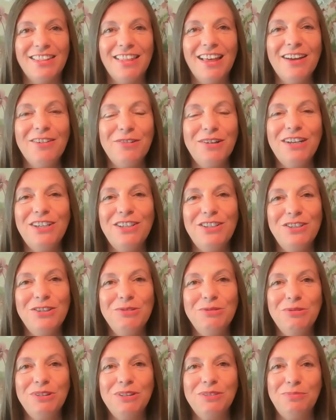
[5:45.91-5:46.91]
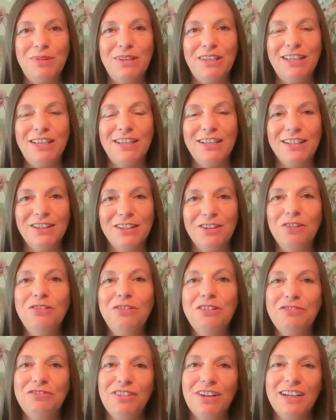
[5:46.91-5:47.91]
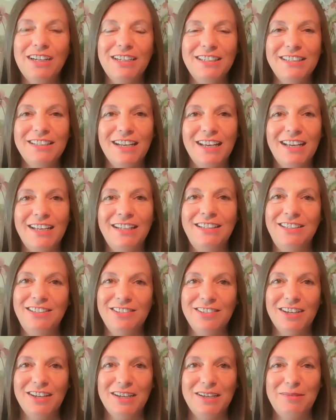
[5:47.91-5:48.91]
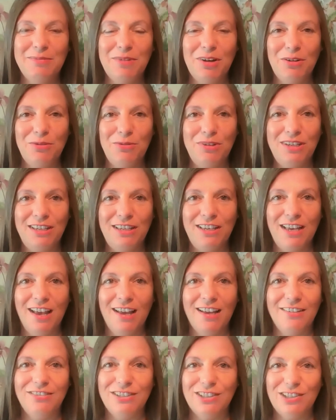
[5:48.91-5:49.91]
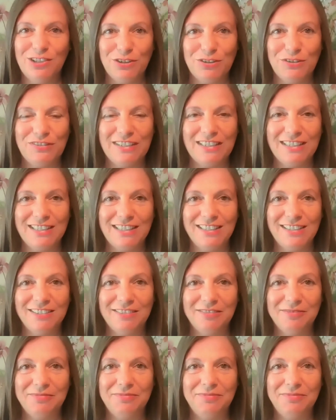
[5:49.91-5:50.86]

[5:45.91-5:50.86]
that way you will be notified anytime we have a service.